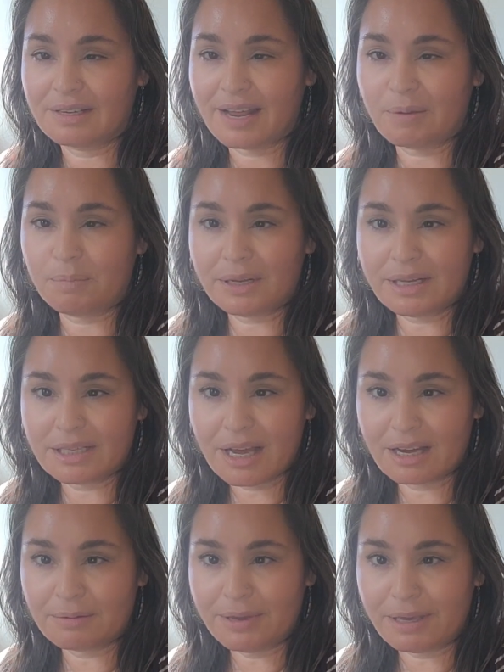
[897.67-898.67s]
Like, please
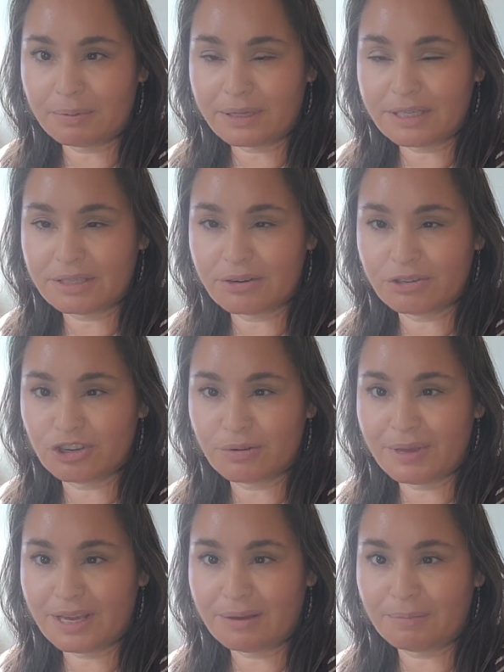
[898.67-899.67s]
hug me. Please nurture
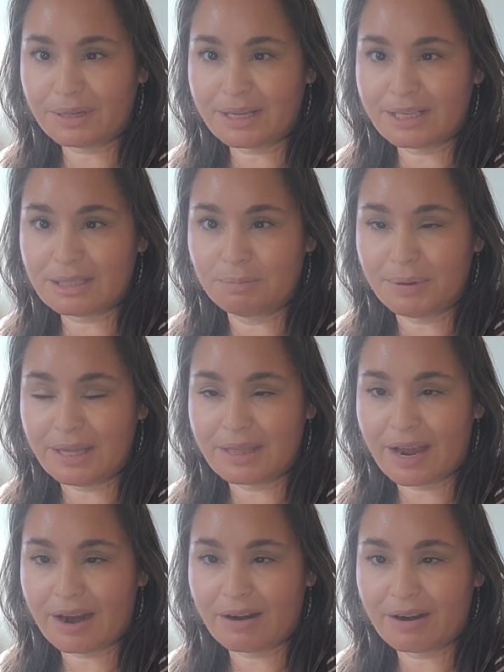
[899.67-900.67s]
me. Please be
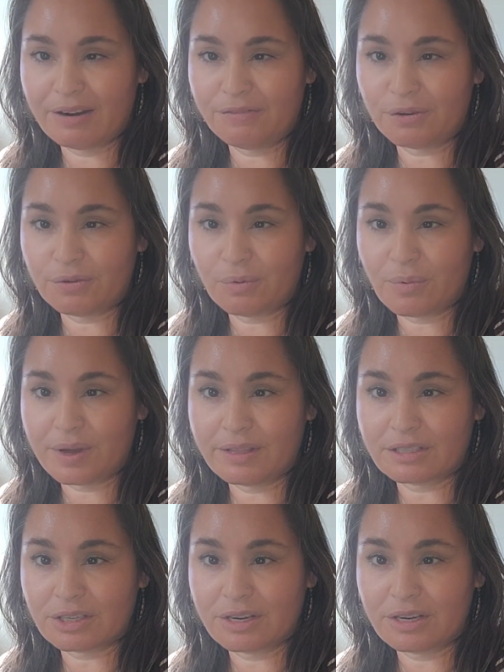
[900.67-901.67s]
there. And if you're the
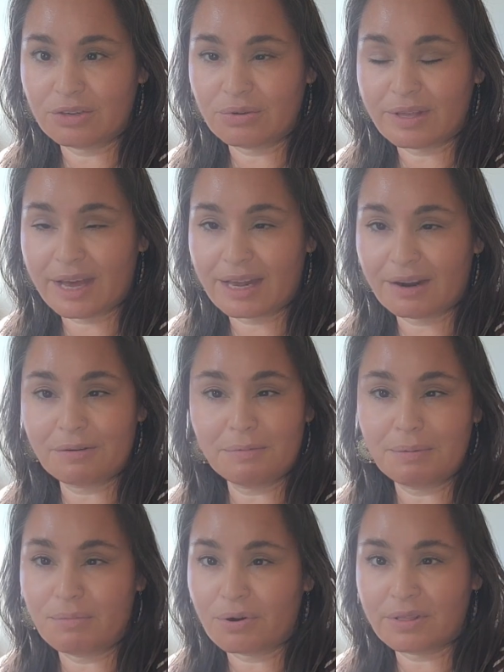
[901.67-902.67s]
that's going to do that, I would
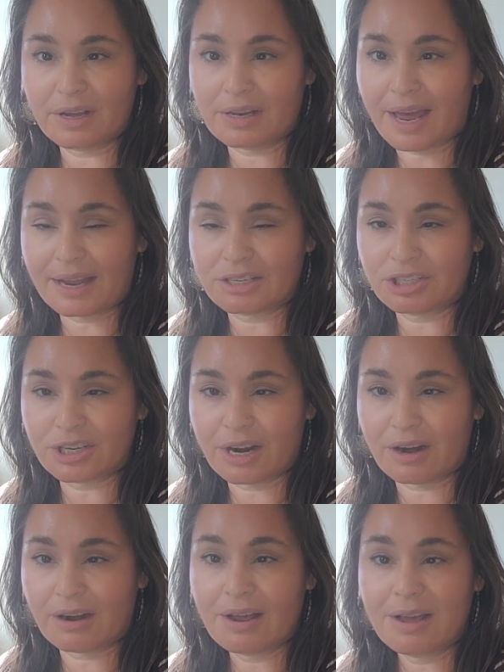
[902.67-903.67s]
be more than glad to
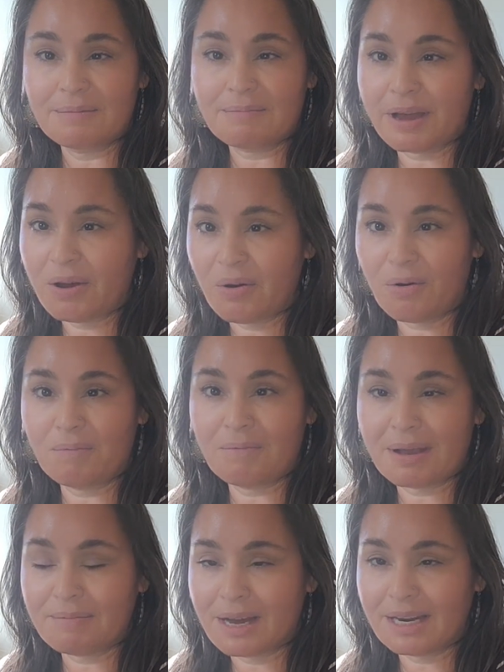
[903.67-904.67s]
share my home,
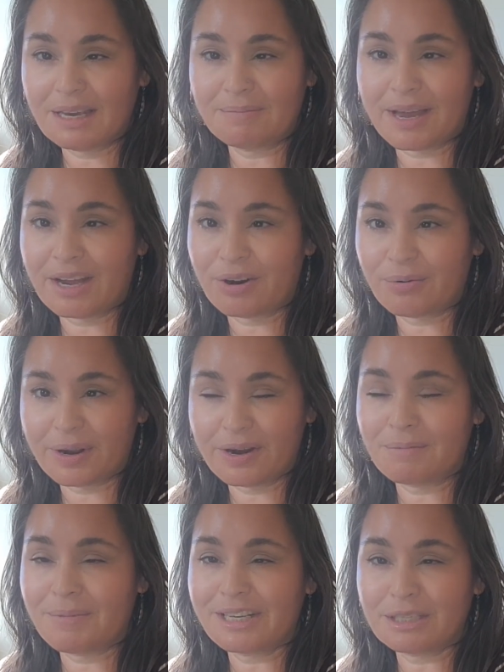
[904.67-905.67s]
my money, my
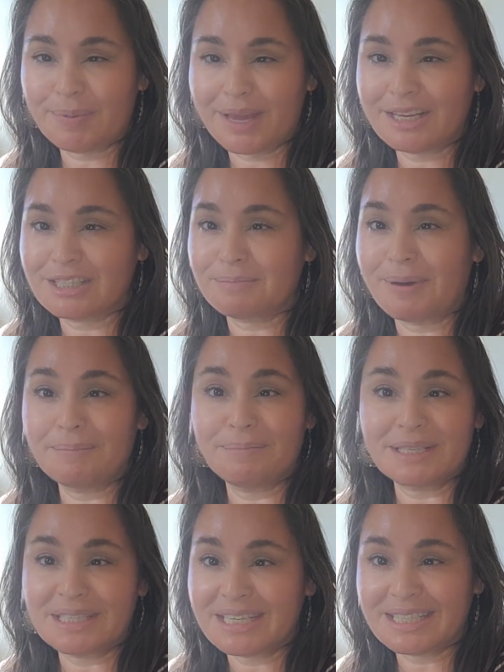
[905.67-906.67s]
career, my space, my
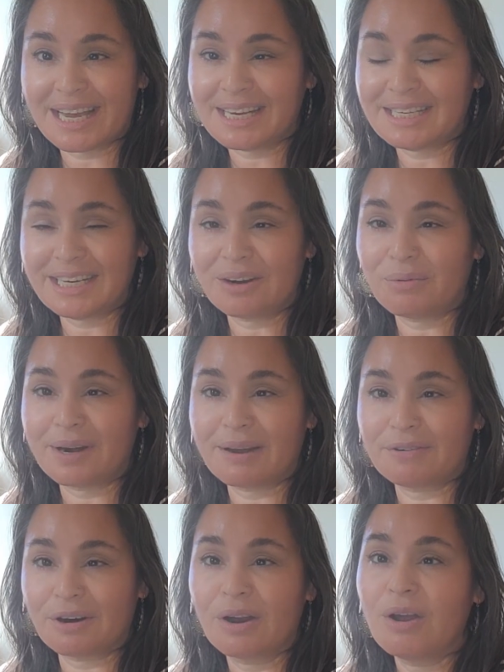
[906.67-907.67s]
business idea,
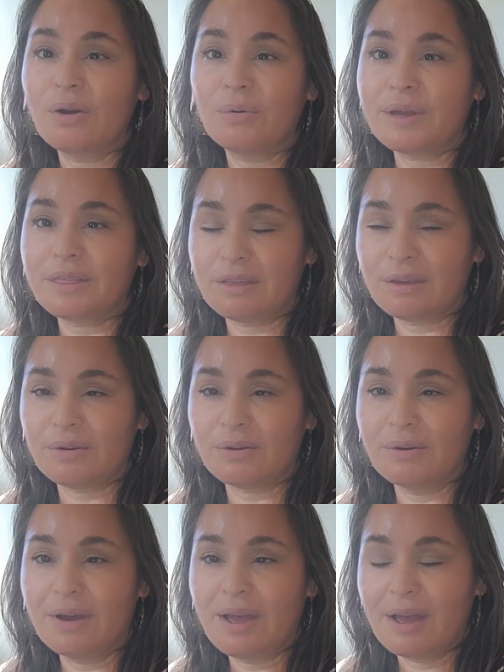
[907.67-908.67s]
whatever, with
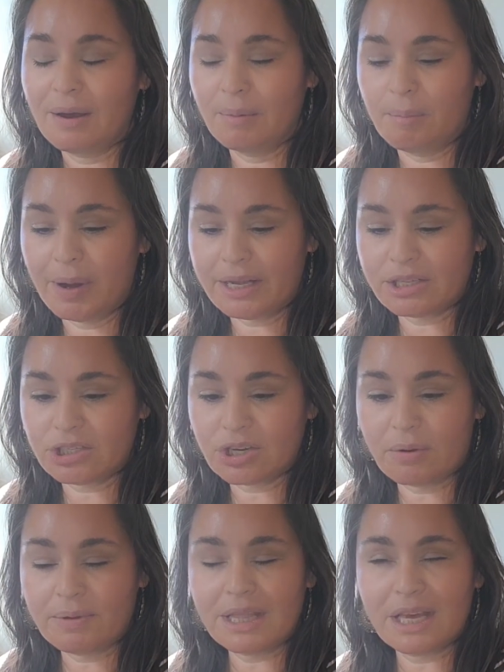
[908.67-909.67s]
you. But
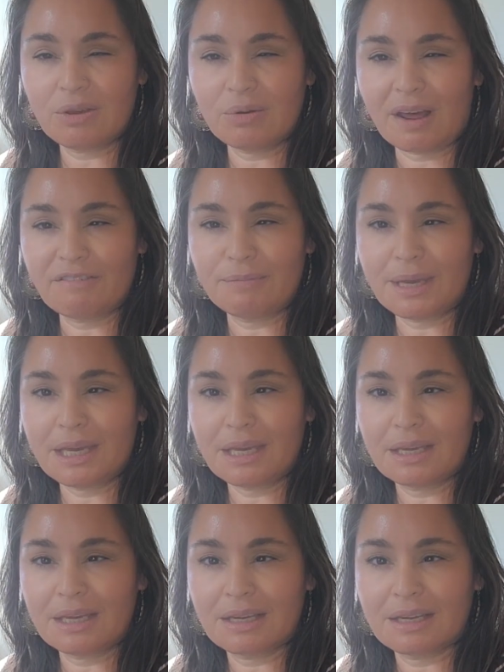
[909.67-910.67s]
show me that you love
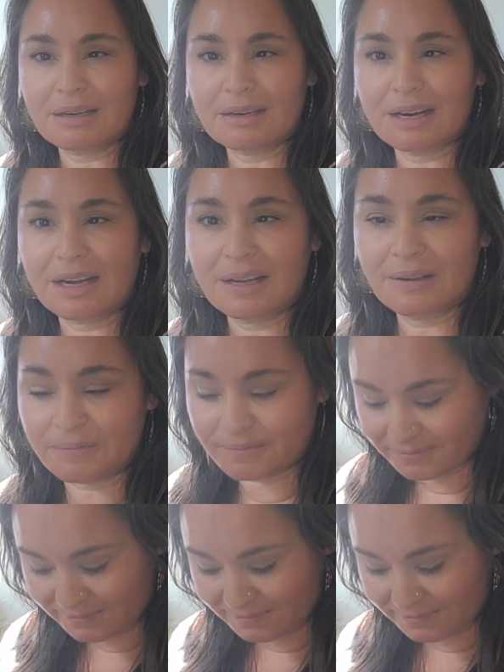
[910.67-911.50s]
me, right?